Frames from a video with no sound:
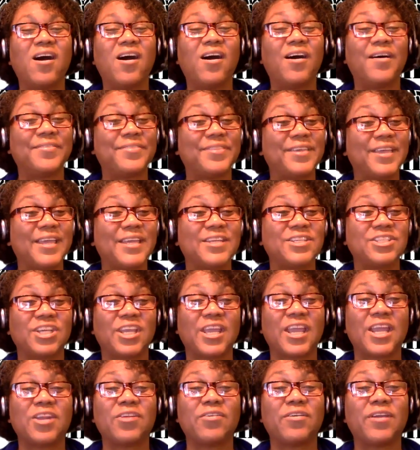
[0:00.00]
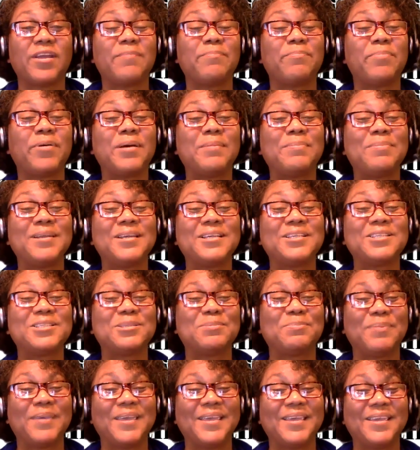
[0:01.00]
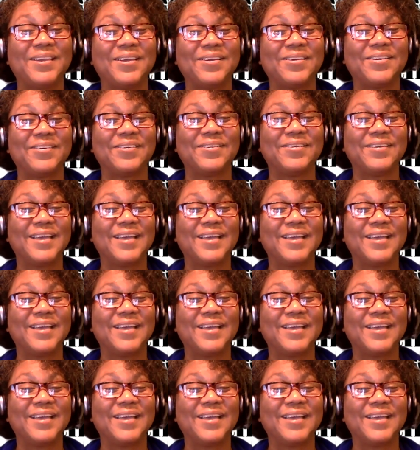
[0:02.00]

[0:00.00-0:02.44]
author, educator, and public speaker.